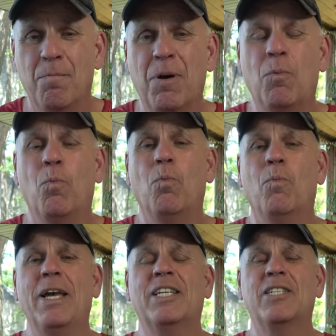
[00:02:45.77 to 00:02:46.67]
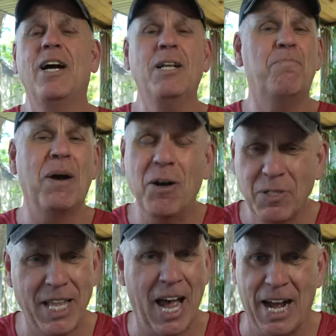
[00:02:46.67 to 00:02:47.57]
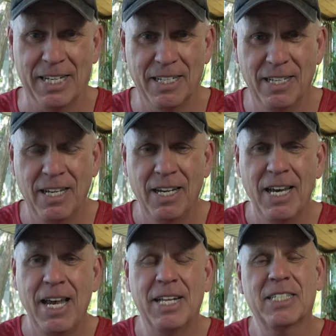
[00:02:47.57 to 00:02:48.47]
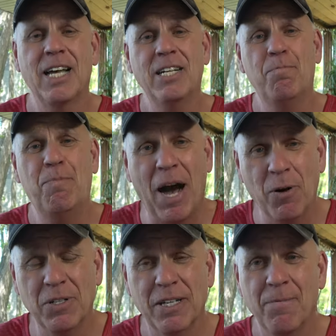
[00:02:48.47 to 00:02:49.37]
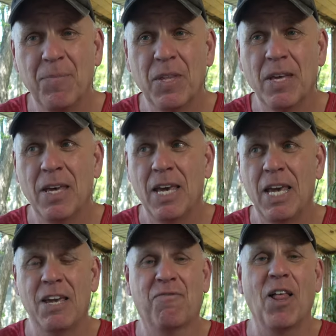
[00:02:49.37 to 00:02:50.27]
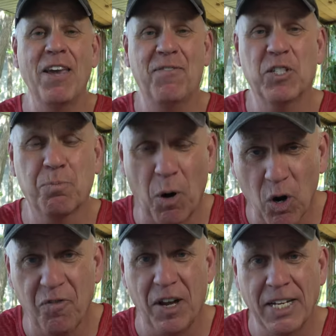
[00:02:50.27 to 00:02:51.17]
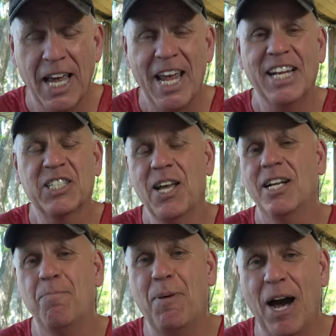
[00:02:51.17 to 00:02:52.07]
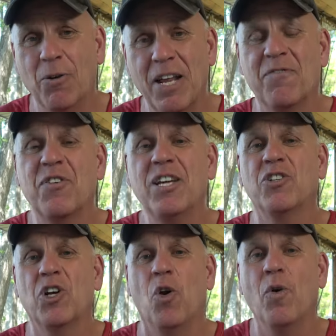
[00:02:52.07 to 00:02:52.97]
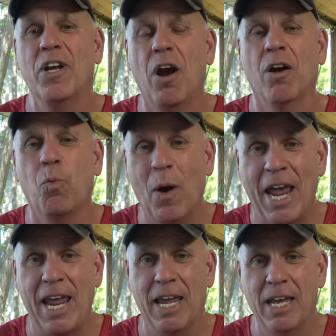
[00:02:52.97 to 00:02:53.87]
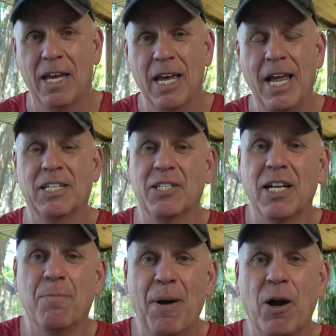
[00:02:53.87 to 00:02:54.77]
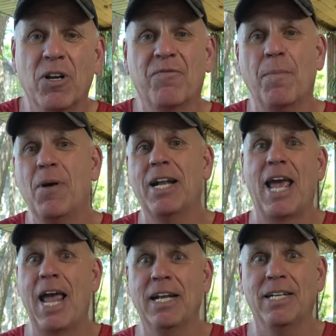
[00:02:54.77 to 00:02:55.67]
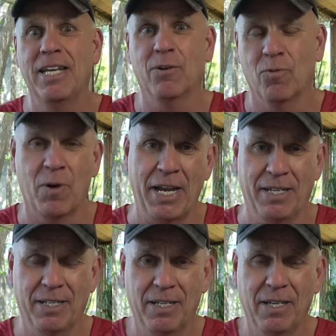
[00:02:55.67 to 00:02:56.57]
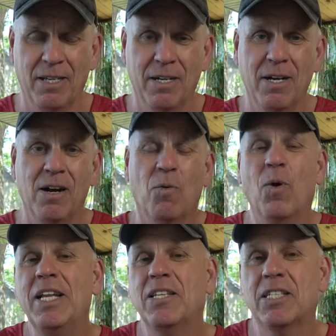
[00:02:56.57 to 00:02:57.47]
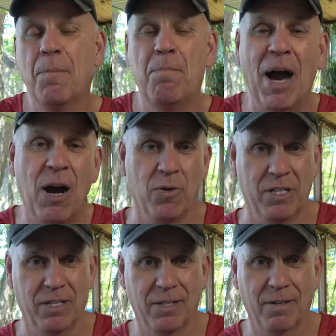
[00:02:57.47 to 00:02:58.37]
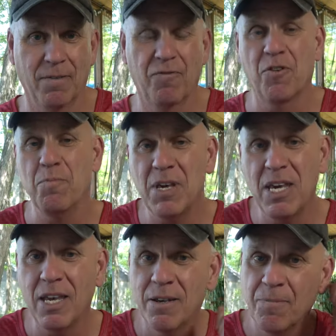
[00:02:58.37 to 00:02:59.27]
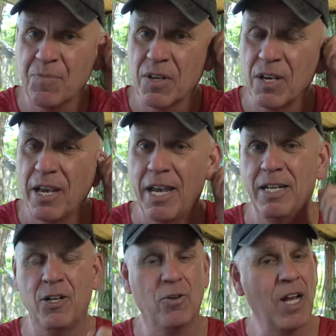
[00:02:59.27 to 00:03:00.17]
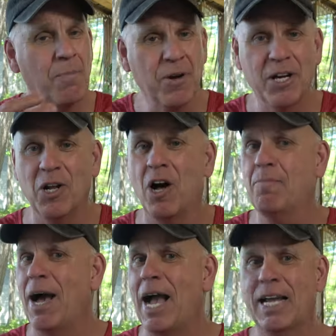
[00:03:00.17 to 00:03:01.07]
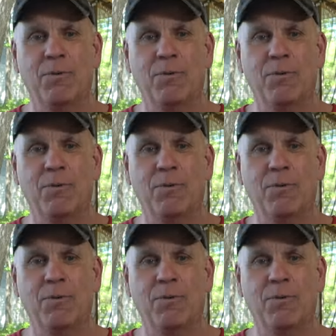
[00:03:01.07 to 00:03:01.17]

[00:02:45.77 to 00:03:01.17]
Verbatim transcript: But it's not about that. It's not about if life is perfect. It's not about if things are going our way. It's not about if I'm not handling it right. What it's about for me, and and I bring it all back.